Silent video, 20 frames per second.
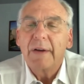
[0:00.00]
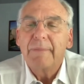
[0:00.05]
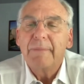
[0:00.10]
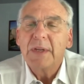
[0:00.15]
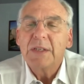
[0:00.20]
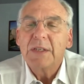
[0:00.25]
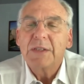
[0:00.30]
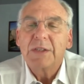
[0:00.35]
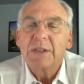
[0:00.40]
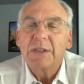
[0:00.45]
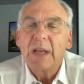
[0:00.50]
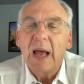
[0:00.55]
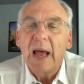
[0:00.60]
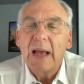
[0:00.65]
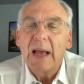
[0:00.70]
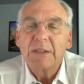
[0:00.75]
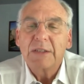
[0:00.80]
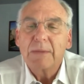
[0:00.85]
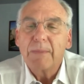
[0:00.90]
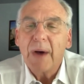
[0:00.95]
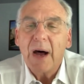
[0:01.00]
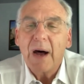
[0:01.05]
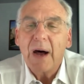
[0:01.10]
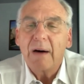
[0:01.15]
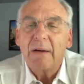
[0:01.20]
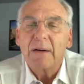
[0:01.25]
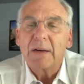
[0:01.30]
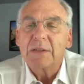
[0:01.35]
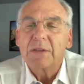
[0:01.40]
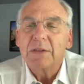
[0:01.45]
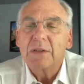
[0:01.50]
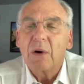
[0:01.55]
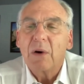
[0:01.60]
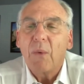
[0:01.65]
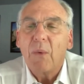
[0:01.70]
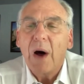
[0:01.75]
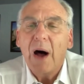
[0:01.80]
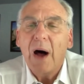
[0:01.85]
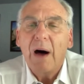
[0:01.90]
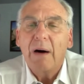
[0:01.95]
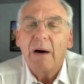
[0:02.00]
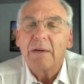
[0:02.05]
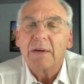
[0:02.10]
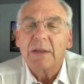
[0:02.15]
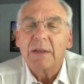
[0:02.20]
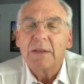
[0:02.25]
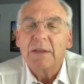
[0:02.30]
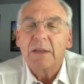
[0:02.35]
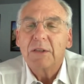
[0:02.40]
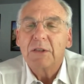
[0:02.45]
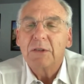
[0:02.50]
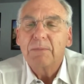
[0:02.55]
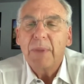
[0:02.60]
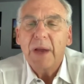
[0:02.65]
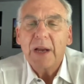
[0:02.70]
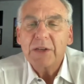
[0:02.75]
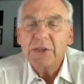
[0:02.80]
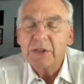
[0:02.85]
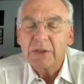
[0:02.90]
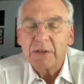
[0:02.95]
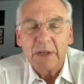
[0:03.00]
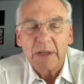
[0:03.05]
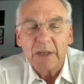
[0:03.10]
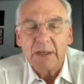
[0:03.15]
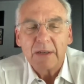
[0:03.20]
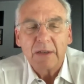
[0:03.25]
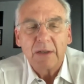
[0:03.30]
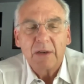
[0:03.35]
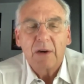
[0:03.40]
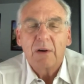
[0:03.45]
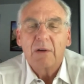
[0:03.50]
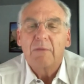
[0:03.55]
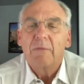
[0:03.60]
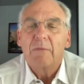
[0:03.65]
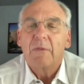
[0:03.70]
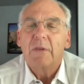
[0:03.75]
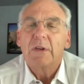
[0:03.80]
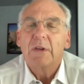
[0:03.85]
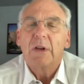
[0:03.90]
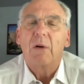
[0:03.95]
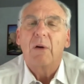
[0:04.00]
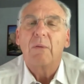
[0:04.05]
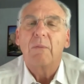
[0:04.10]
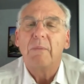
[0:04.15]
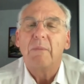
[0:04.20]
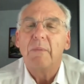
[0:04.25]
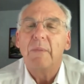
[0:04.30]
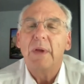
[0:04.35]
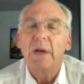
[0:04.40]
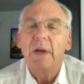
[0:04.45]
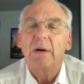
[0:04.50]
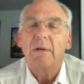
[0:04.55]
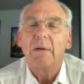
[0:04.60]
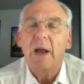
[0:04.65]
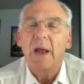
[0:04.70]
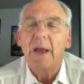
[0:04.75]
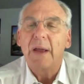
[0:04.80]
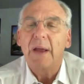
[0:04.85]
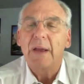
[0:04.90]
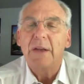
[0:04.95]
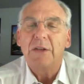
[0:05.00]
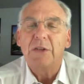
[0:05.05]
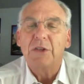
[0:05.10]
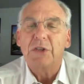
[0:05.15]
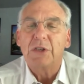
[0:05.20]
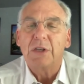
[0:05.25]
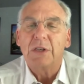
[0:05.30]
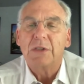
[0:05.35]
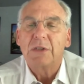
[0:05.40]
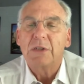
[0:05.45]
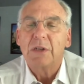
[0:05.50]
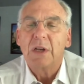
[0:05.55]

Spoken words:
Ms. Azabal as Nawal, especially in her middle-aged,